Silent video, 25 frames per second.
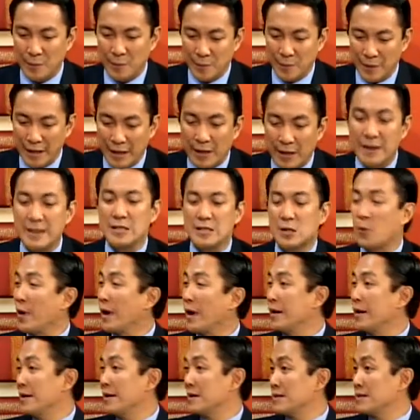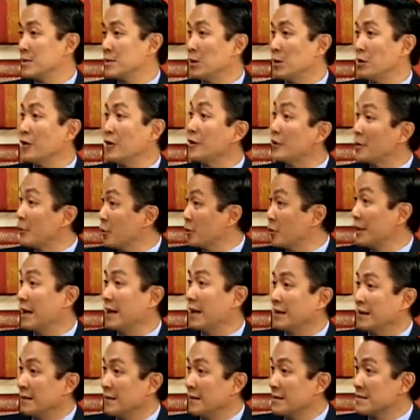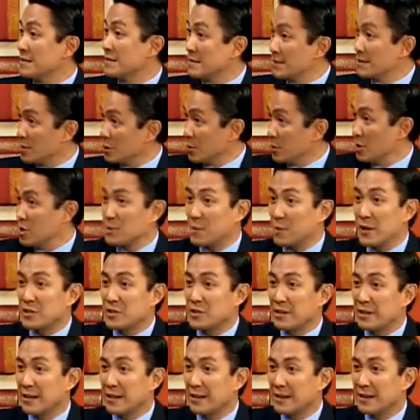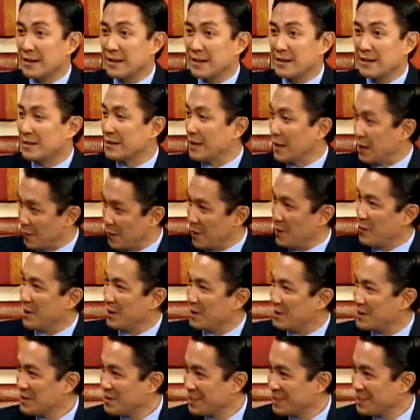increase awareness of other modalities, this one especially. So thank you very much.